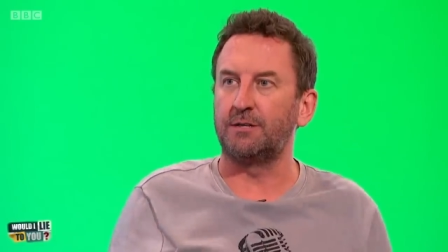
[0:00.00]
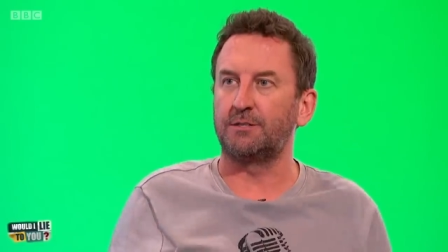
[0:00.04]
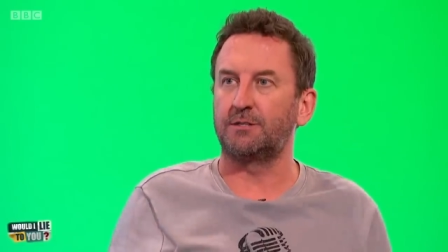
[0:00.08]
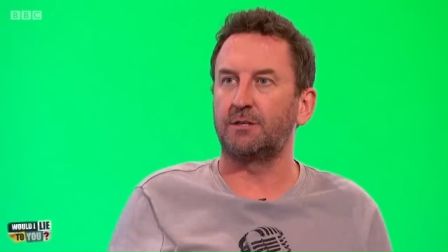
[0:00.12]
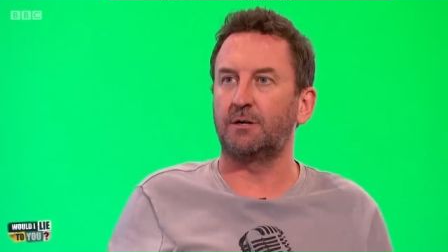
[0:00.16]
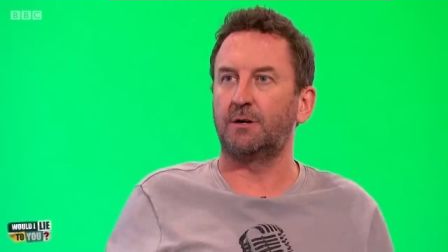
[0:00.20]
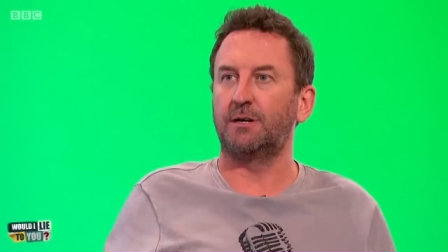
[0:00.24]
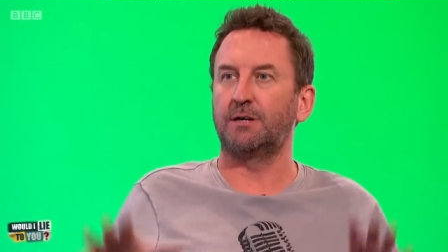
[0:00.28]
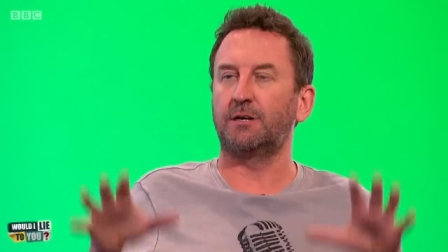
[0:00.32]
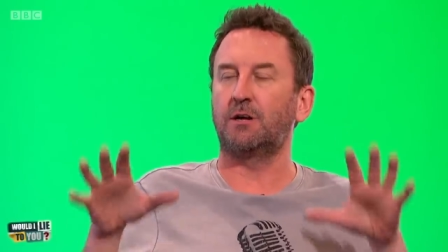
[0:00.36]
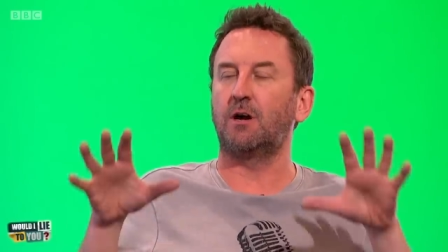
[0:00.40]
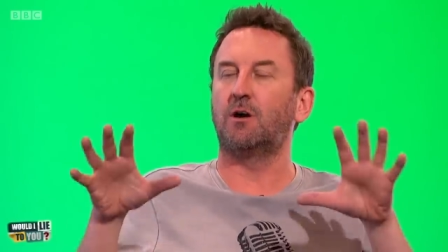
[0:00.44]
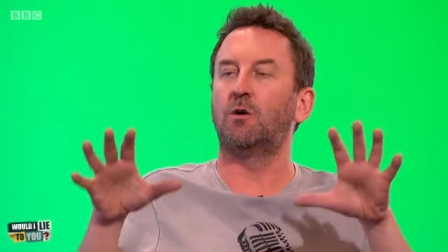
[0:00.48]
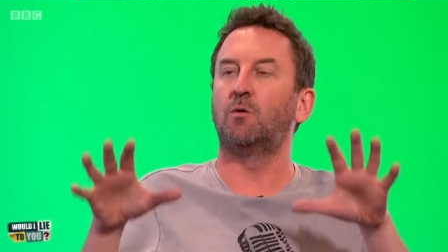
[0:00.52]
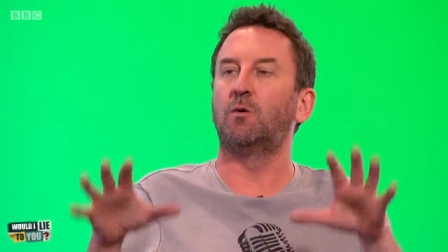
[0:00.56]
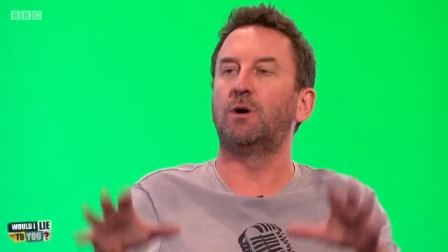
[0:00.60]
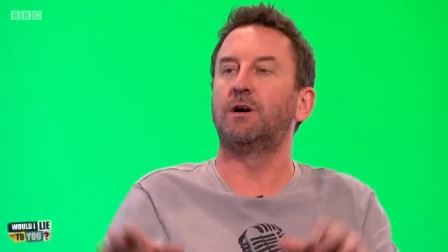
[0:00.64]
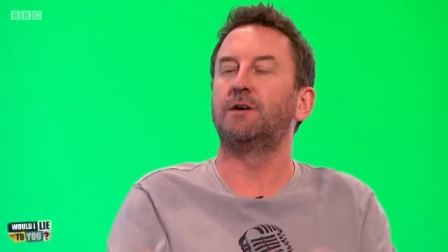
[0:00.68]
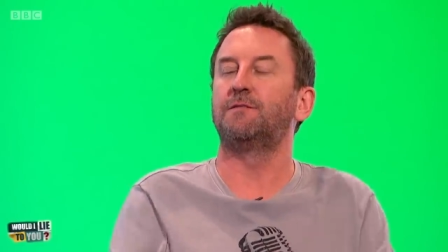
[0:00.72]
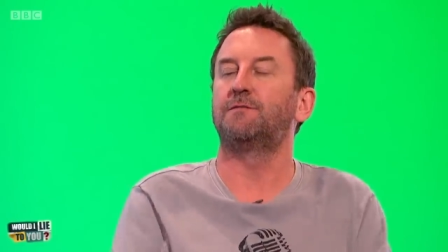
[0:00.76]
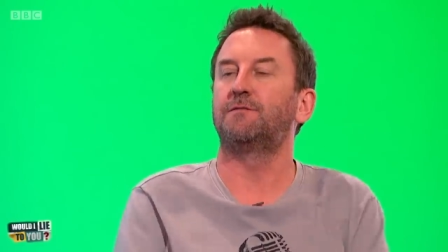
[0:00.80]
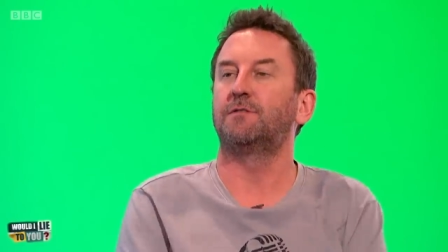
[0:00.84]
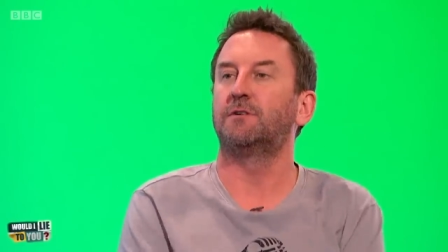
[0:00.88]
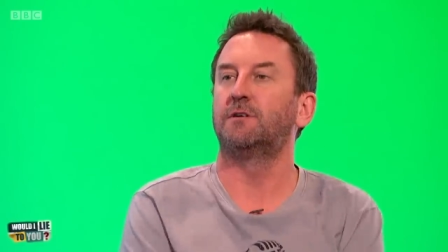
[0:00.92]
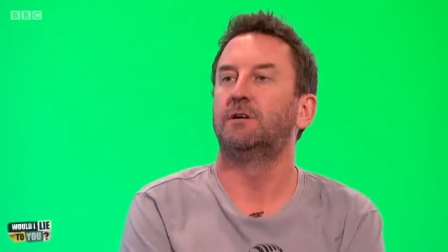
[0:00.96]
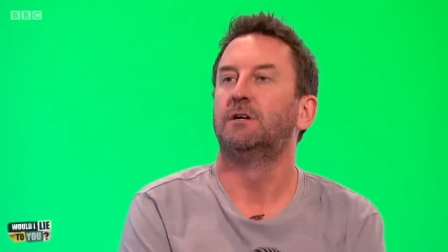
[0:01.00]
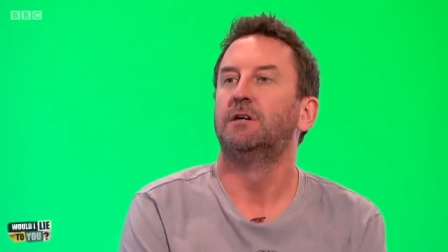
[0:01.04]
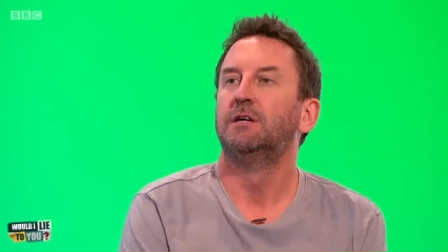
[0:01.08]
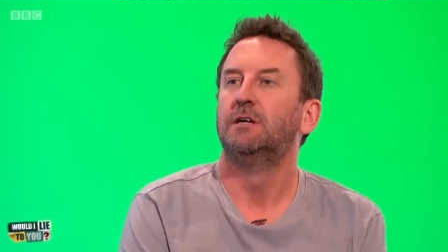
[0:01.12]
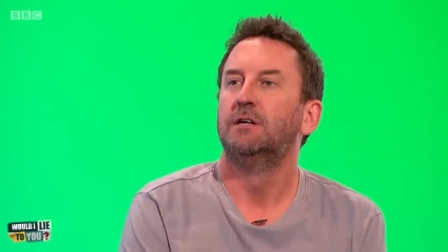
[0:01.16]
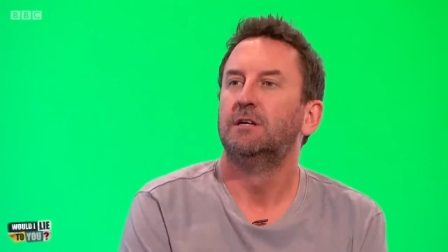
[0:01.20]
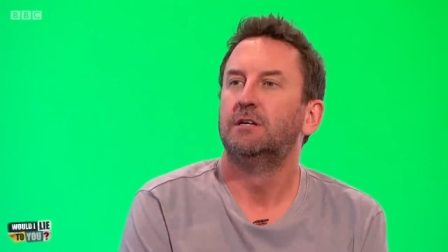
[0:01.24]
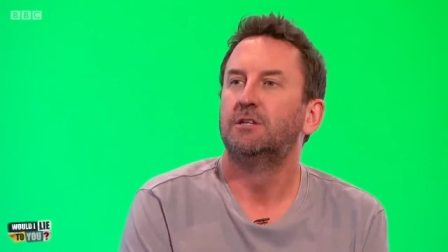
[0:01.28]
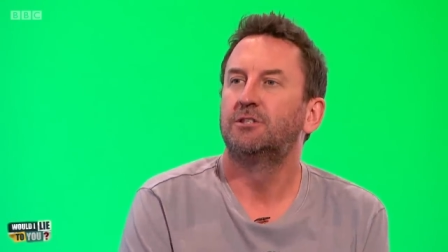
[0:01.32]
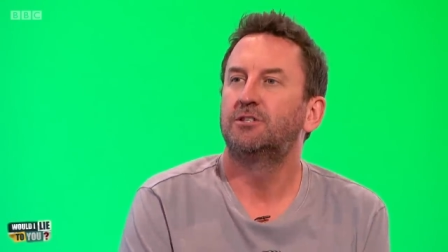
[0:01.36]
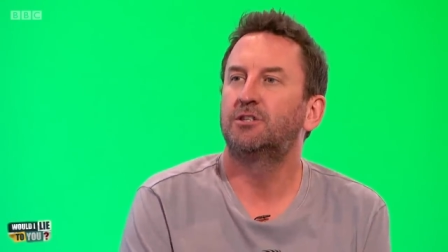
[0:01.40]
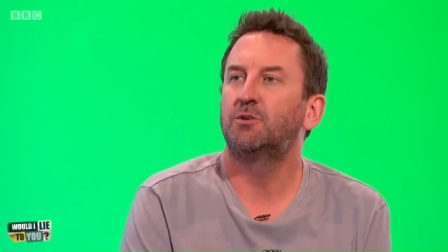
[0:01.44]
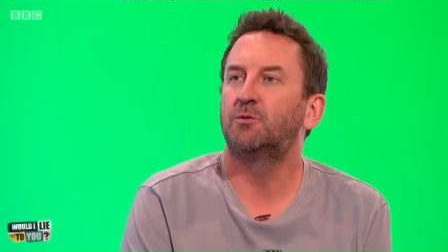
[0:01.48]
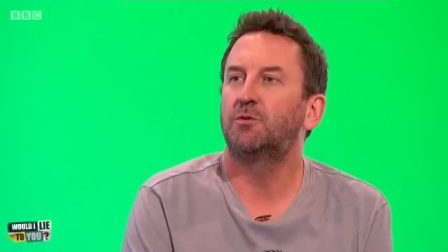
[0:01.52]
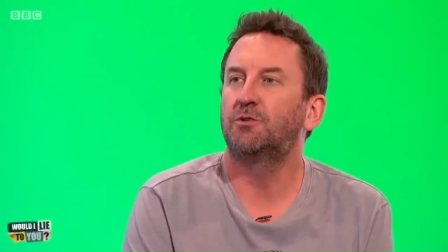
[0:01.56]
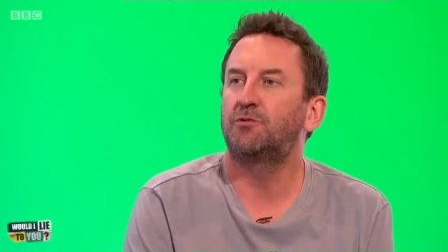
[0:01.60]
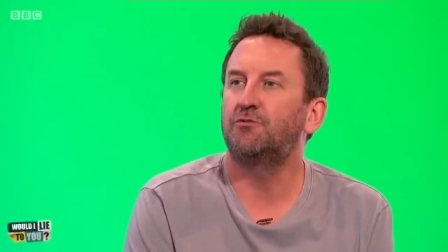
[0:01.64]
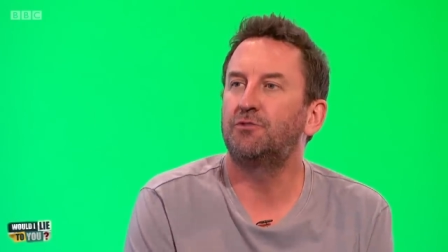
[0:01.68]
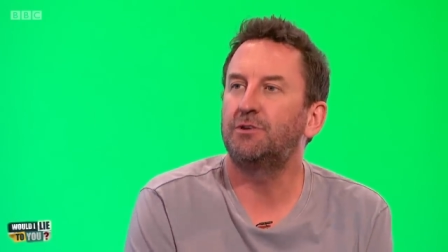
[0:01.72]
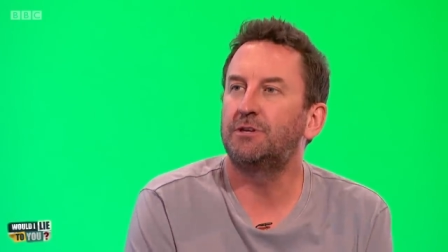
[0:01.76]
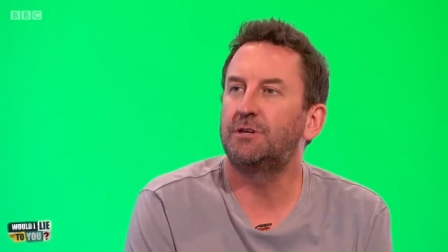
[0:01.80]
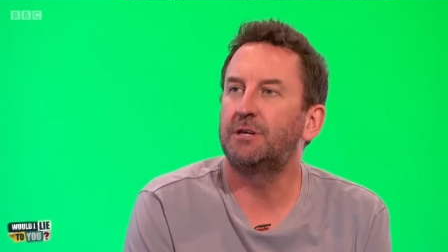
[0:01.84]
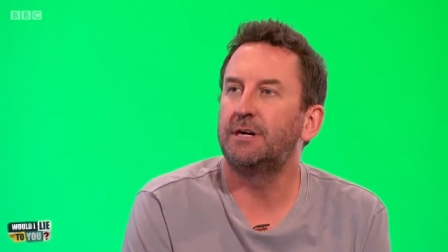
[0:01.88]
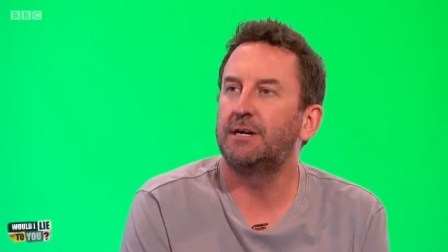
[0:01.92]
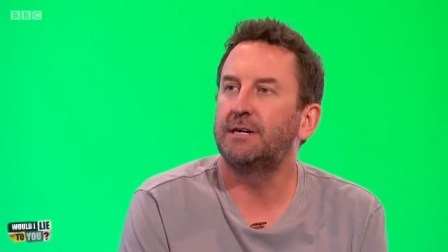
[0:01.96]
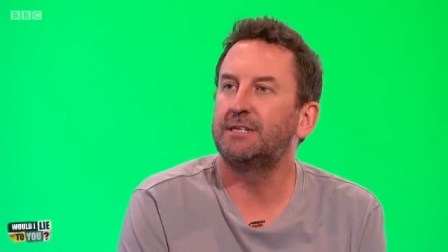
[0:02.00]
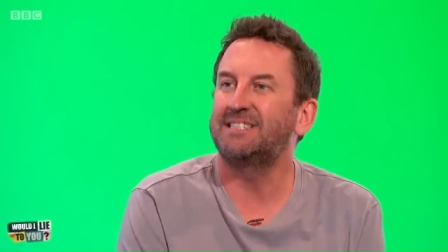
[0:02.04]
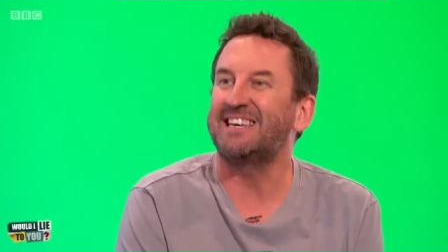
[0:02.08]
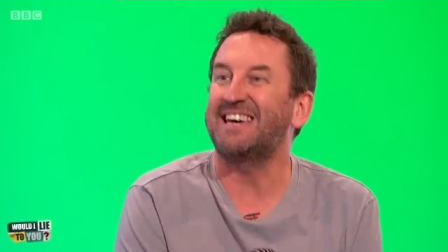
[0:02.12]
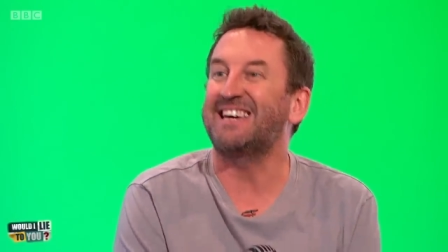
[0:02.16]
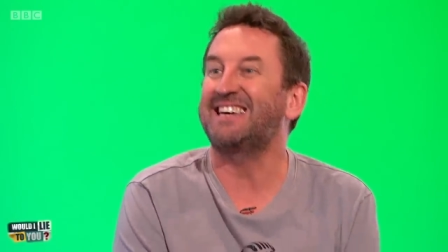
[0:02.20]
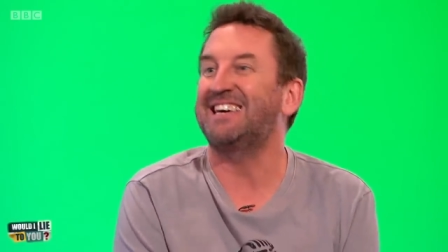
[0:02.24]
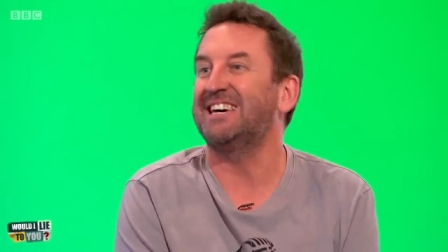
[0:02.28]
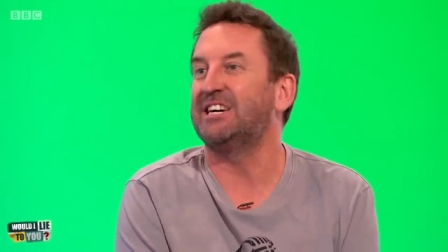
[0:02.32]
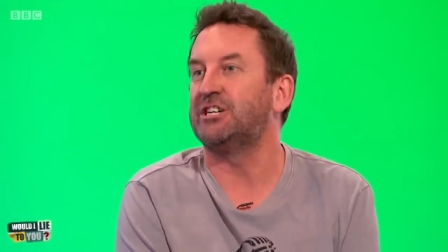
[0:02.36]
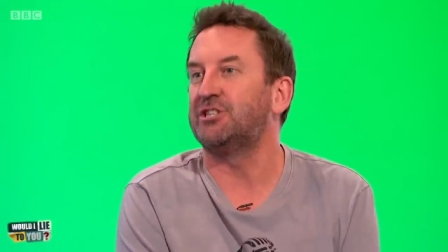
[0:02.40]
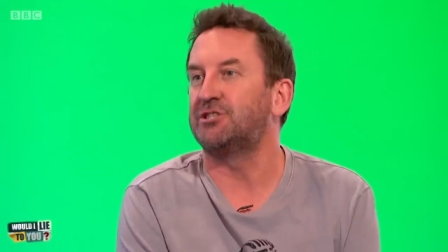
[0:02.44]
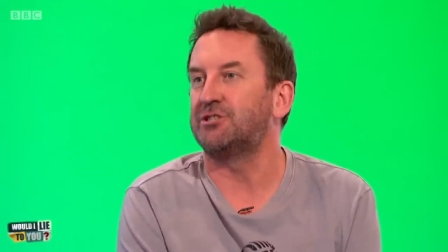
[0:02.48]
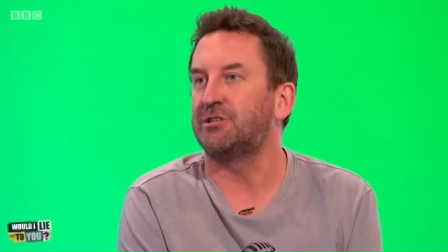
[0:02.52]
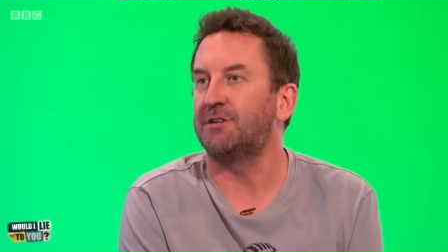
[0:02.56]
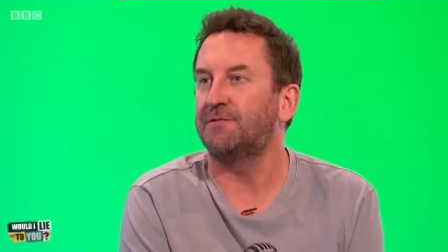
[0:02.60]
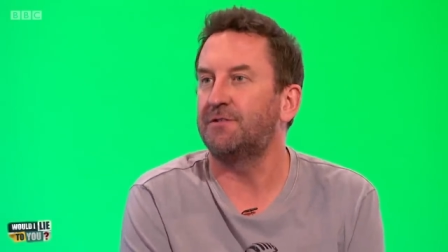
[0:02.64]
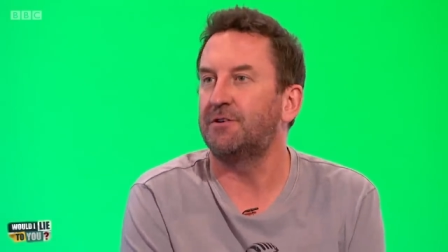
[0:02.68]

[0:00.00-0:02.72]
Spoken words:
so I go away for two or three days, occasionally,